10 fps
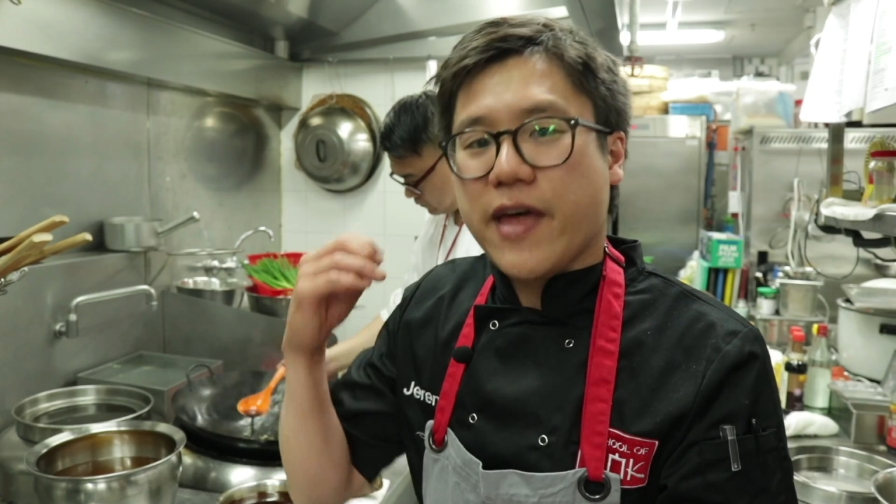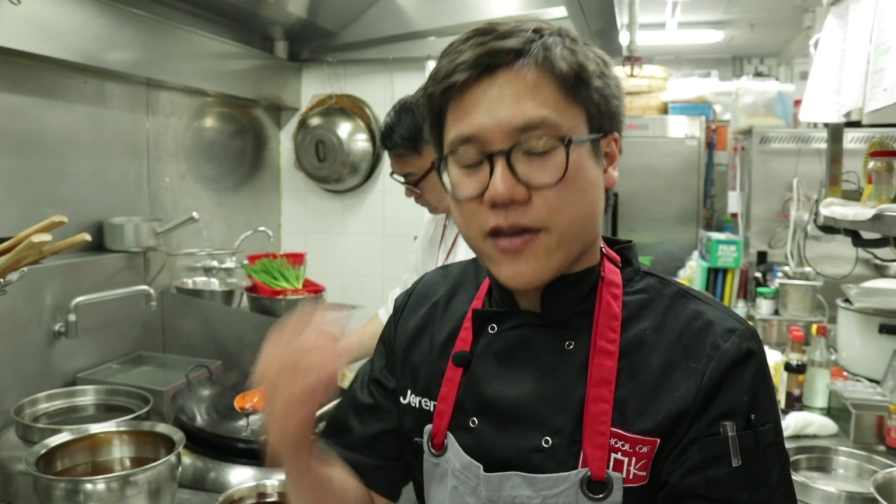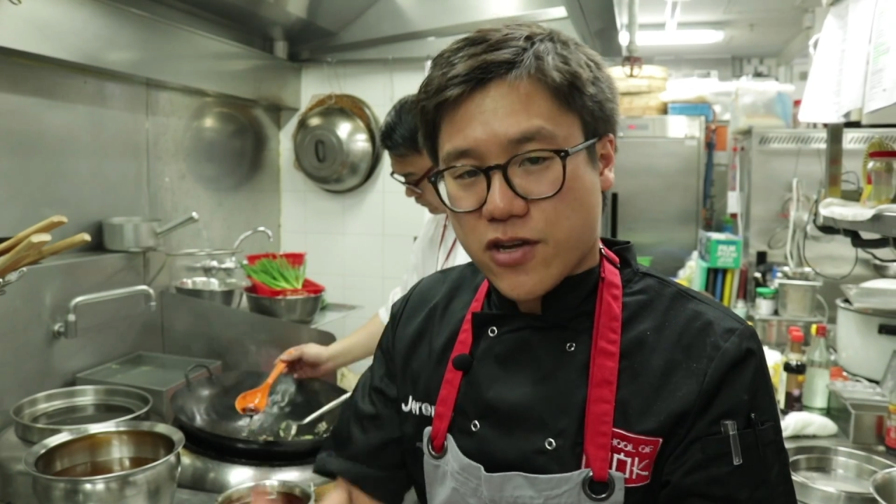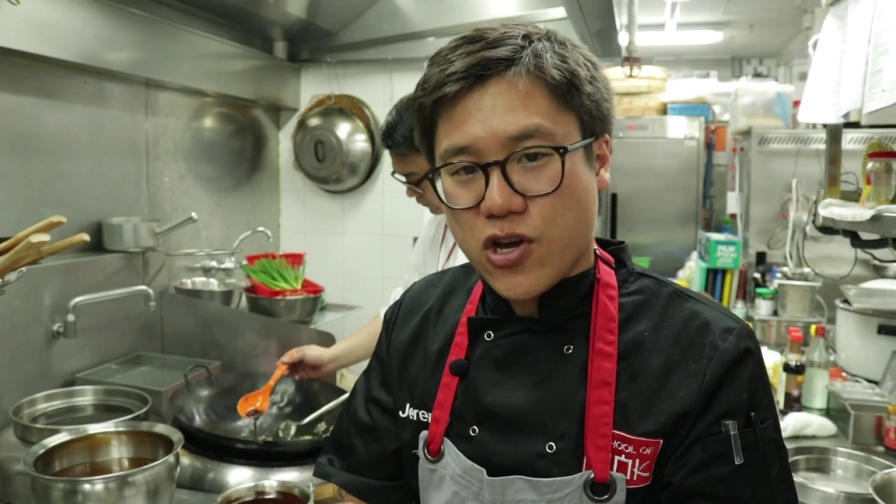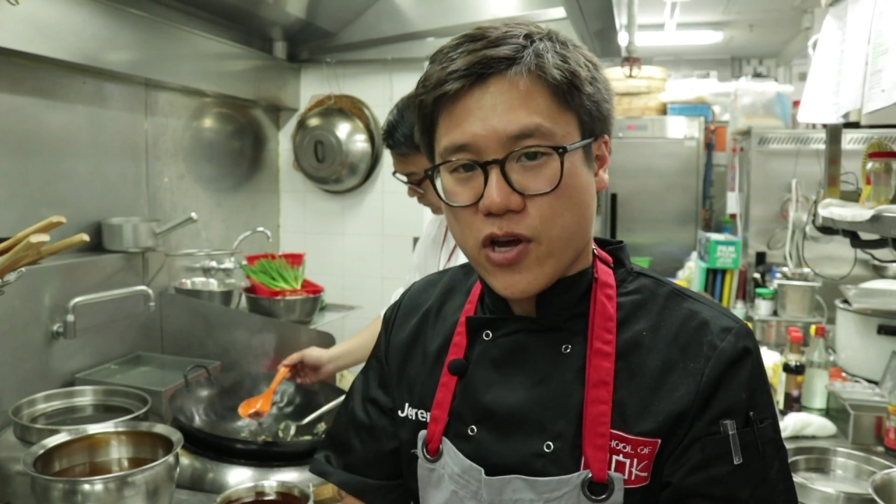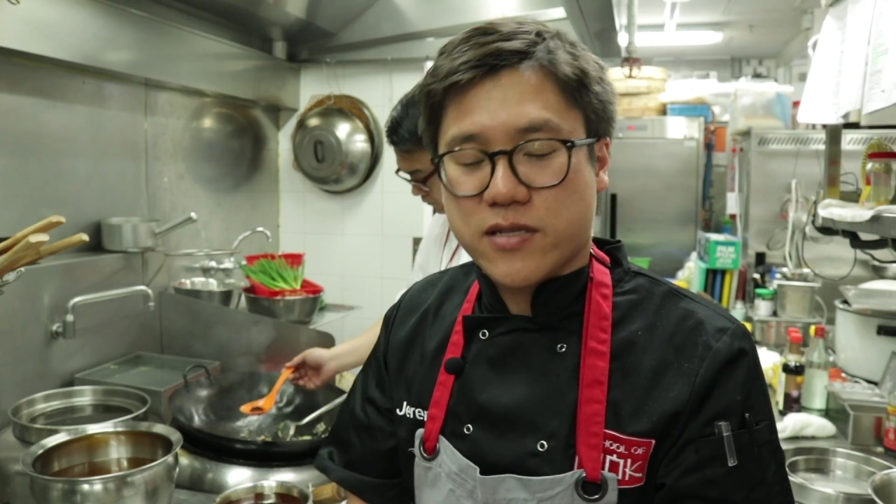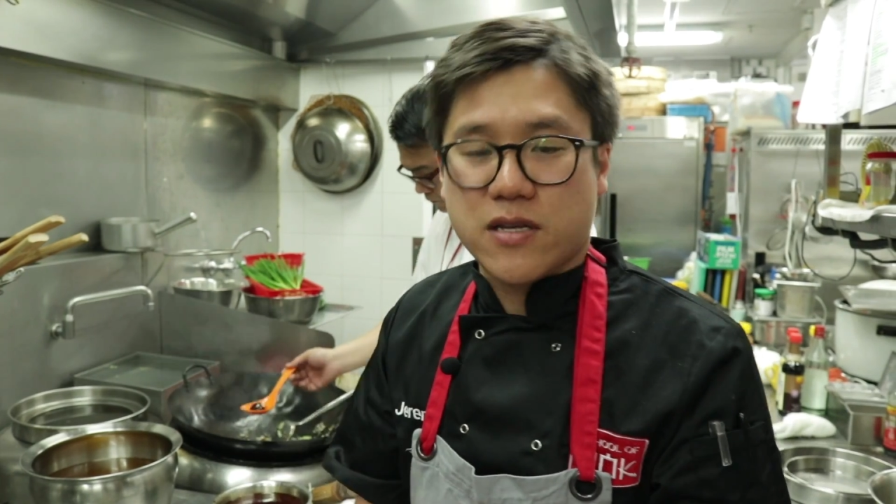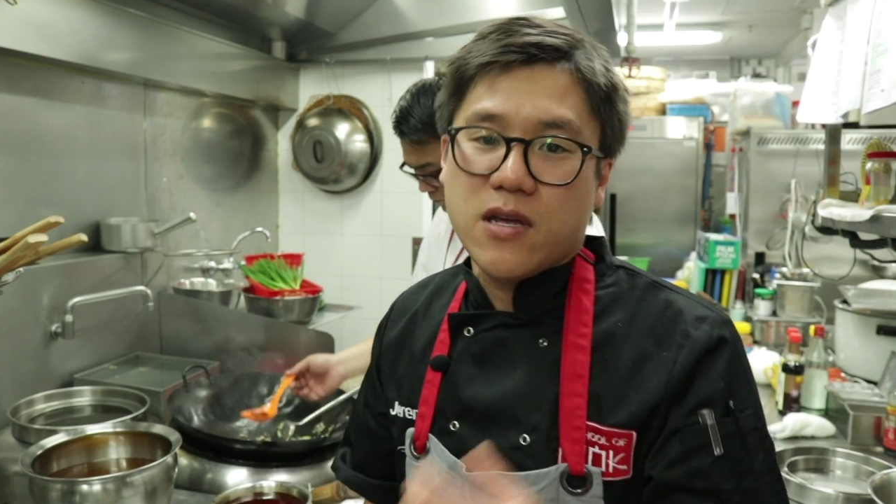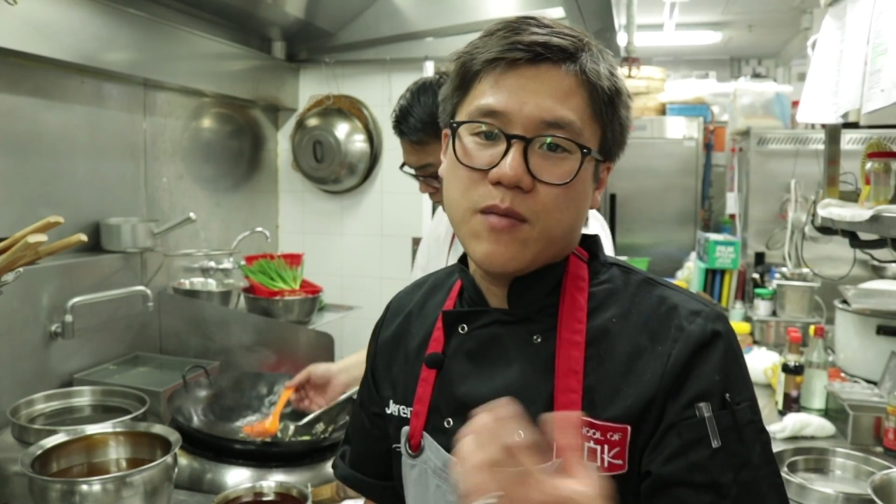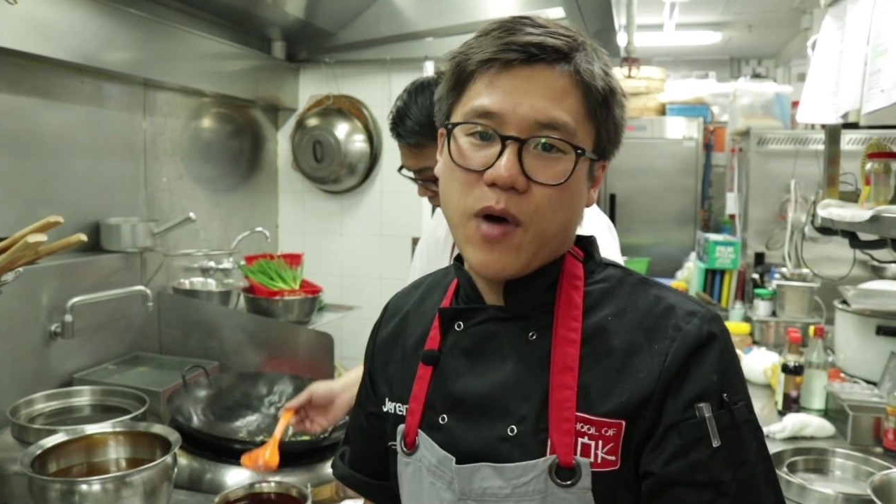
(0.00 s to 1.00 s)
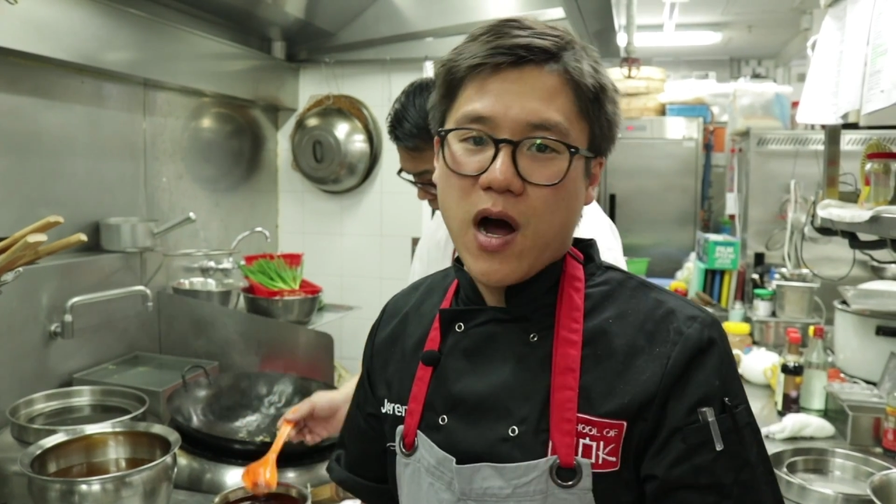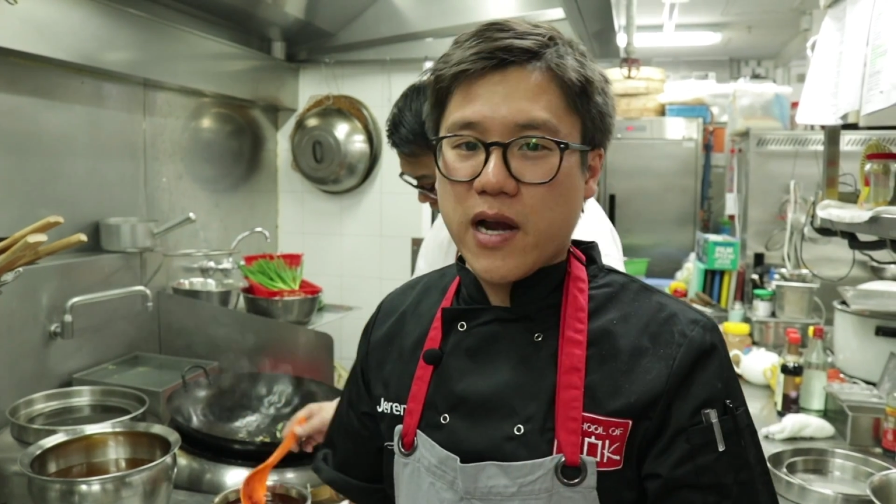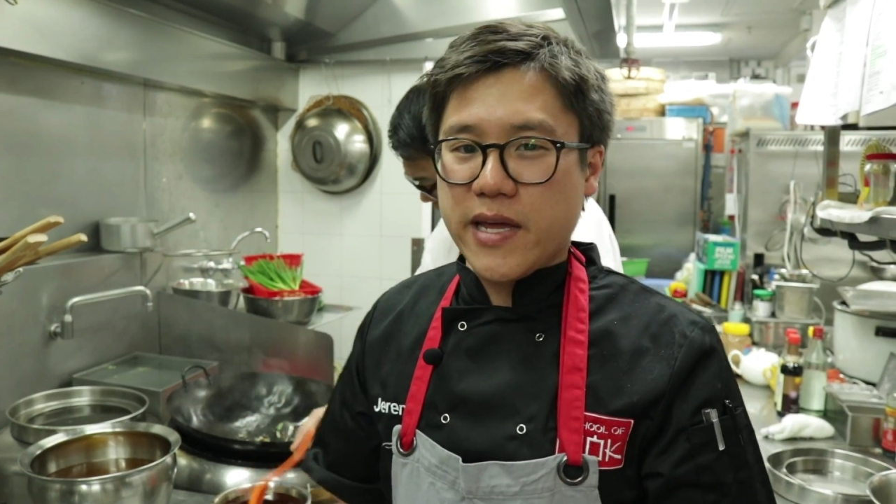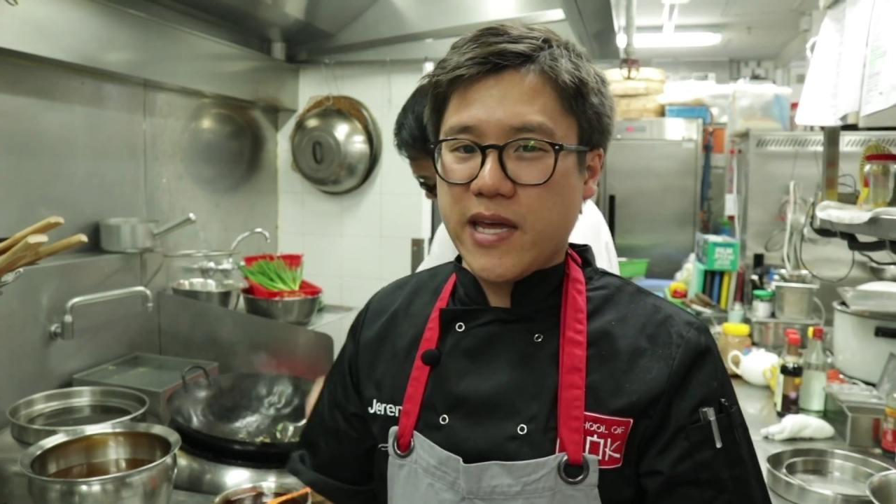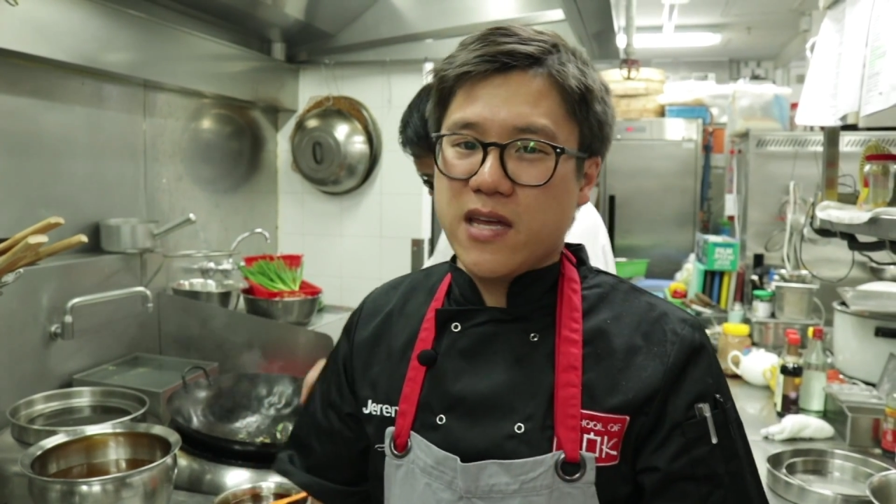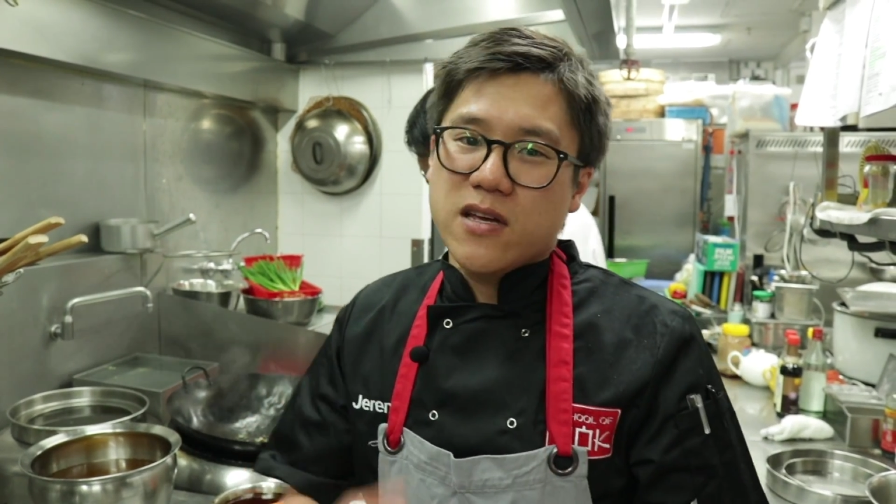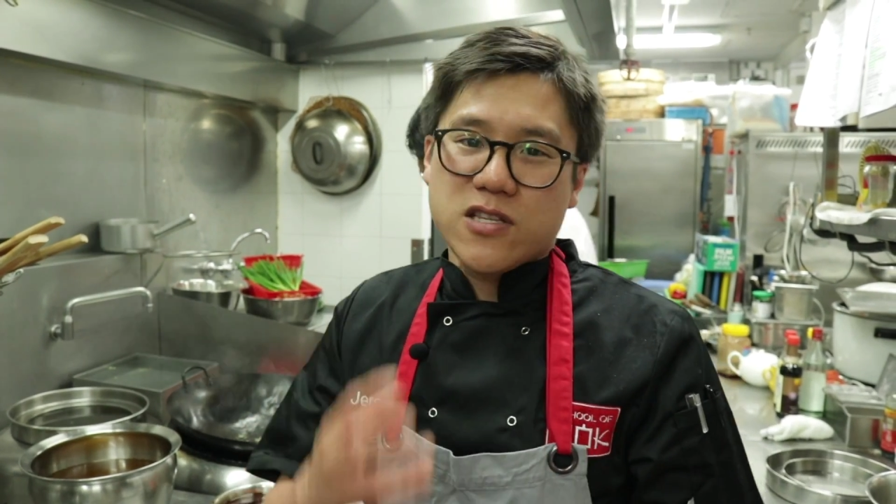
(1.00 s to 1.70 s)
then cooked. Barley,